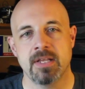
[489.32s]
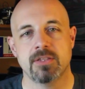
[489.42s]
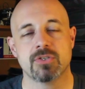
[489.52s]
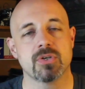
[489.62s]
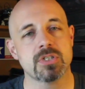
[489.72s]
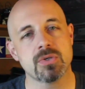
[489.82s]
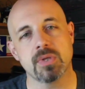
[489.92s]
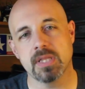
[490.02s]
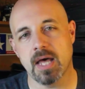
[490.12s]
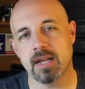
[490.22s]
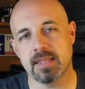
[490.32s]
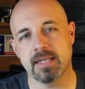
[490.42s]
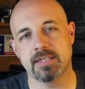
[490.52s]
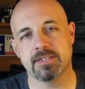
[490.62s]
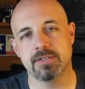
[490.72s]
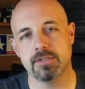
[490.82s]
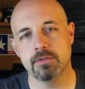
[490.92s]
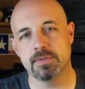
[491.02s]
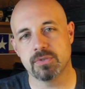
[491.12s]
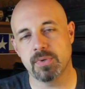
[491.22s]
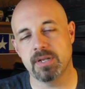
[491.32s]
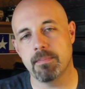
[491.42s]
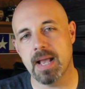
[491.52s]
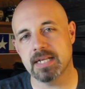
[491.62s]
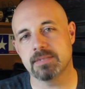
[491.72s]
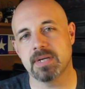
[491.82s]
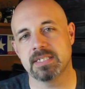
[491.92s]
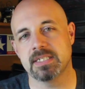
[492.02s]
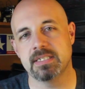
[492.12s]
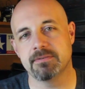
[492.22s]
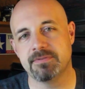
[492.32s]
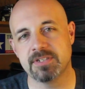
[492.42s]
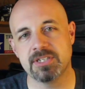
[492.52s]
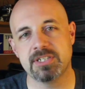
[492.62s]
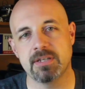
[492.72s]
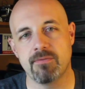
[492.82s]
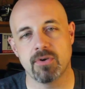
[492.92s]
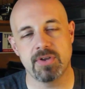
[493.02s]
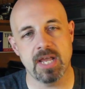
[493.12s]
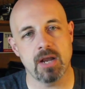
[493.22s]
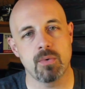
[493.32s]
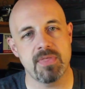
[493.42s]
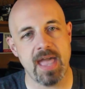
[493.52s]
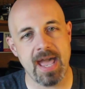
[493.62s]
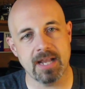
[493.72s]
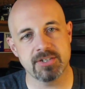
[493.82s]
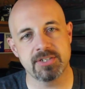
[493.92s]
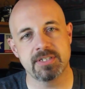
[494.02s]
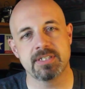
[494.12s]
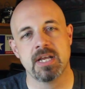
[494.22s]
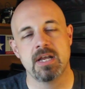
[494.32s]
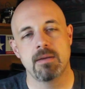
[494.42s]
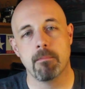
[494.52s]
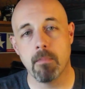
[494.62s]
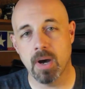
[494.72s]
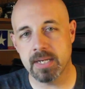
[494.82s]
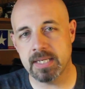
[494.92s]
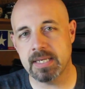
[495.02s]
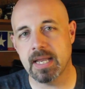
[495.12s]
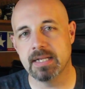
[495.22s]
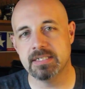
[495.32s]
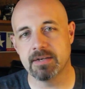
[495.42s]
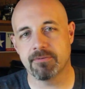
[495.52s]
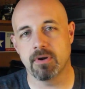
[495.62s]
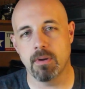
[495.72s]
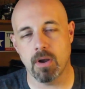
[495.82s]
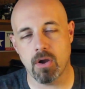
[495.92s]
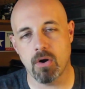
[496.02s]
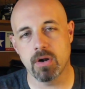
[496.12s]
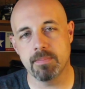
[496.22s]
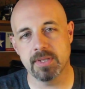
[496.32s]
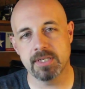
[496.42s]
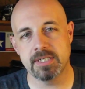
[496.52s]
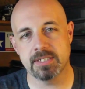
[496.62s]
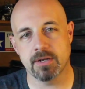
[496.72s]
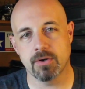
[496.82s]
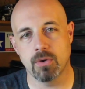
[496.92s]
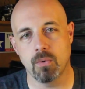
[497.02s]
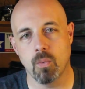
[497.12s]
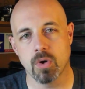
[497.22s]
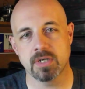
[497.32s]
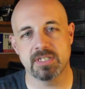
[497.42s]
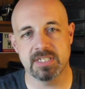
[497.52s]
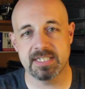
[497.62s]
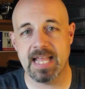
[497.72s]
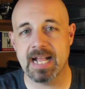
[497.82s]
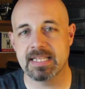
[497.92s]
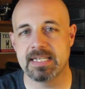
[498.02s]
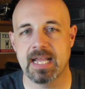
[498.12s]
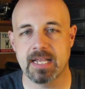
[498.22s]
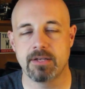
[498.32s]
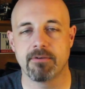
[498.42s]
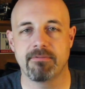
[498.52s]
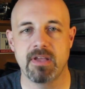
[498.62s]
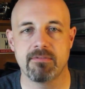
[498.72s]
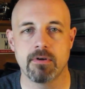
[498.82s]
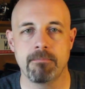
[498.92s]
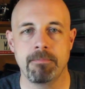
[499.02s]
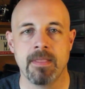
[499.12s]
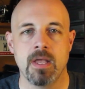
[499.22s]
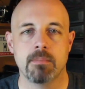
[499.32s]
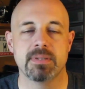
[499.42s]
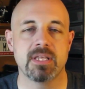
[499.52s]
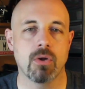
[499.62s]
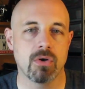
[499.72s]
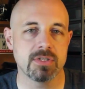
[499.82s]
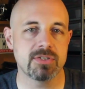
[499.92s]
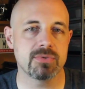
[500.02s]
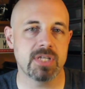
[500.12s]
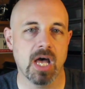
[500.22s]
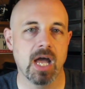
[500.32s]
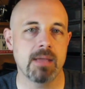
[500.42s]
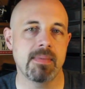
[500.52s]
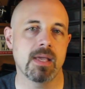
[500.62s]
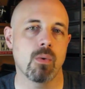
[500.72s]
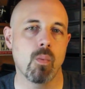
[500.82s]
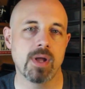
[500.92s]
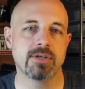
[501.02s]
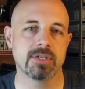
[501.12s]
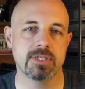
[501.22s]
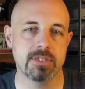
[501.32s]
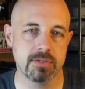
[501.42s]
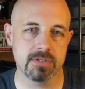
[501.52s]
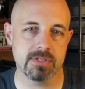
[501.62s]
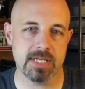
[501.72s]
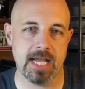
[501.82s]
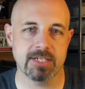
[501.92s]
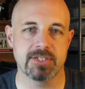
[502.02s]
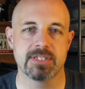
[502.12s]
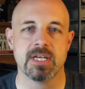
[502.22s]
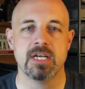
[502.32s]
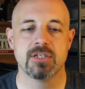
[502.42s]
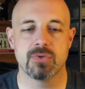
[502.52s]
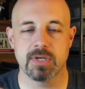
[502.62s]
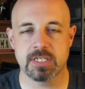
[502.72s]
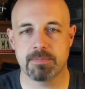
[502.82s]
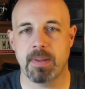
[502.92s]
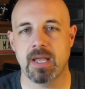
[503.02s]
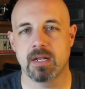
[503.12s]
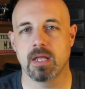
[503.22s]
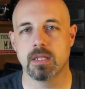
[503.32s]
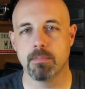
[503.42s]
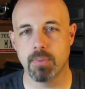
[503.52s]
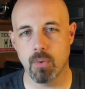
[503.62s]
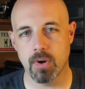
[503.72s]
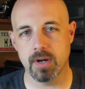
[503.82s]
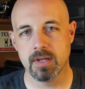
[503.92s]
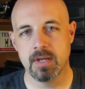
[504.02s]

There's also a lot of things to do between maximizing the efficiency of your deck with actions, money, and different card abilities that are going to work to stack the deck in your favor, but then also timing when you're going to use those actions to expand on the board.